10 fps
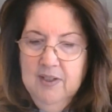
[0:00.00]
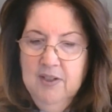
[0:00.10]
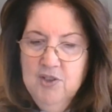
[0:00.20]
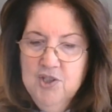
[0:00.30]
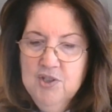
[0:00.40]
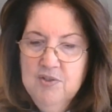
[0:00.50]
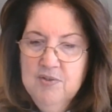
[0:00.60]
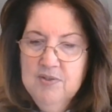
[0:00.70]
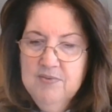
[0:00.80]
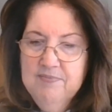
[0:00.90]
I'll show
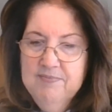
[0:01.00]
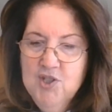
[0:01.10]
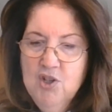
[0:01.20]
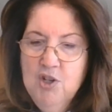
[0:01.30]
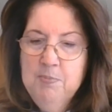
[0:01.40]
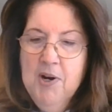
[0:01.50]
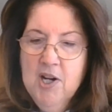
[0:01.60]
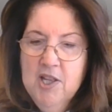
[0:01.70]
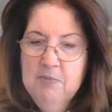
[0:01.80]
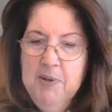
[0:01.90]
you
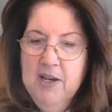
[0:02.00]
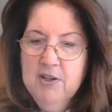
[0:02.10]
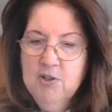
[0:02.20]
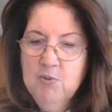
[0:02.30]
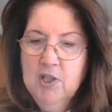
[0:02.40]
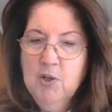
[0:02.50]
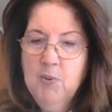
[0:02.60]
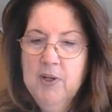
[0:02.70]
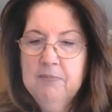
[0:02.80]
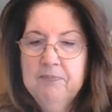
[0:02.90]
part of the pattern really
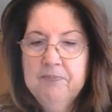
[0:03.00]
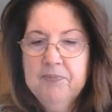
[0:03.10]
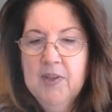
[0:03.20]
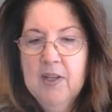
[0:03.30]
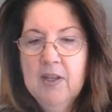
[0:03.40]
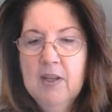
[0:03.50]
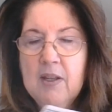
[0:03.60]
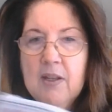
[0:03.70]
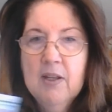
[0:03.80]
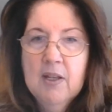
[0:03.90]
quick.
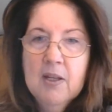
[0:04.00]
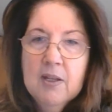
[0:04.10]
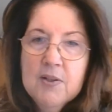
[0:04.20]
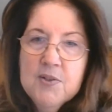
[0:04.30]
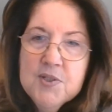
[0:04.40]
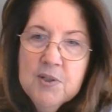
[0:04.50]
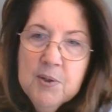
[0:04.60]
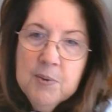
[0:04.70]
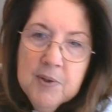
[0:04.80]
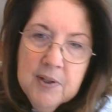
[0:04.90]

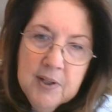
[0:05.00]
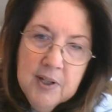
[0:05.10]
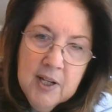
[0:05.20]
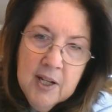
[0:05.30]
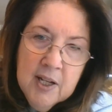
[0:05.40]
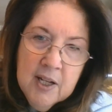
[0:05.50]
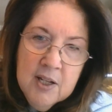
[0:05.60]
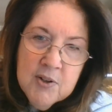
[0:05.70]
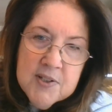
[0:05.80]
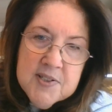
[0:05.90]
So
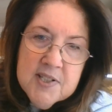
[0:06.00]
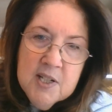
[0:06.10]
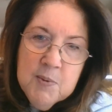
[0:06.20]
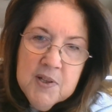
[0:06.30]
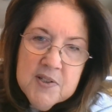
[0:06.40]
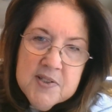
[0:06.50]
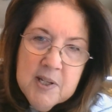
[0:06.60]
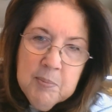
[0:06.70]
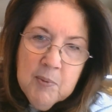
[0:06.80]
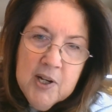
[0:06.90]
you can see with this
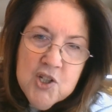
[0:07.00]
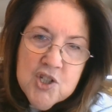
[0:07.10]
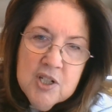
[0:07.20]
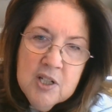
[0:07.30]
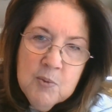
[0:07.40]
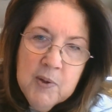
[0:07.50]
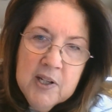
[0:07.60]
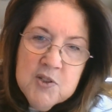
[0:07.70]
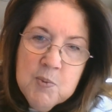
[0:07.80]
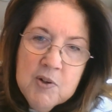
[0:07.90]
separation in the
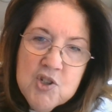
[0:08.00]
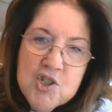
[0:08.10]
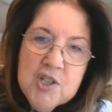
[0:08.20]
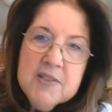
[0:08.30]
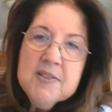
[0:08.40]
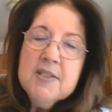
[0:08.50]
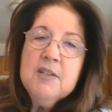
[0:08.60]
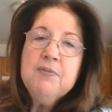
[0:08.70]
wings where it's just the